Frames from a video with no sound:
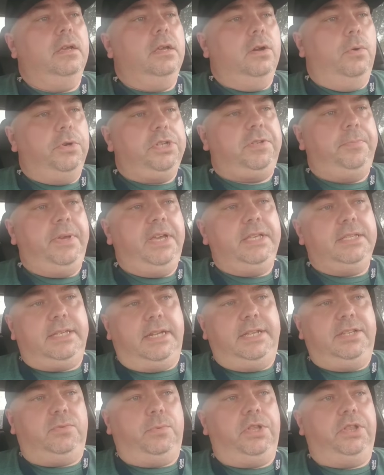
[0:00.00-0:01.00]
which means that
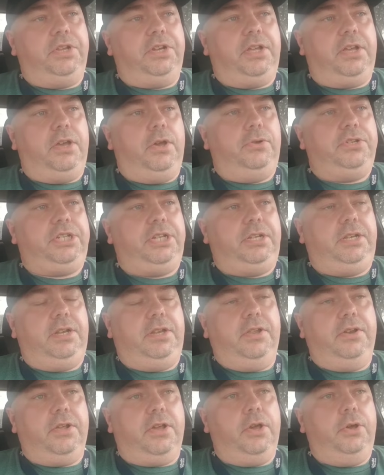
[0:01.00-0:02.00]
he's willing
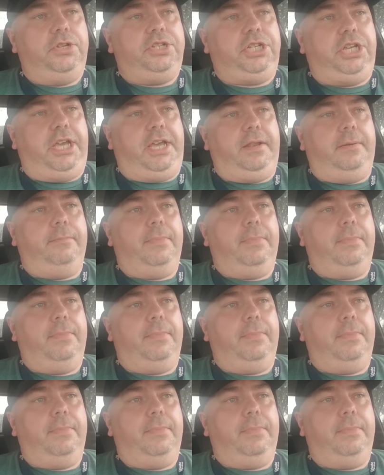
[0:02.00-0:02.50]
to negotiate.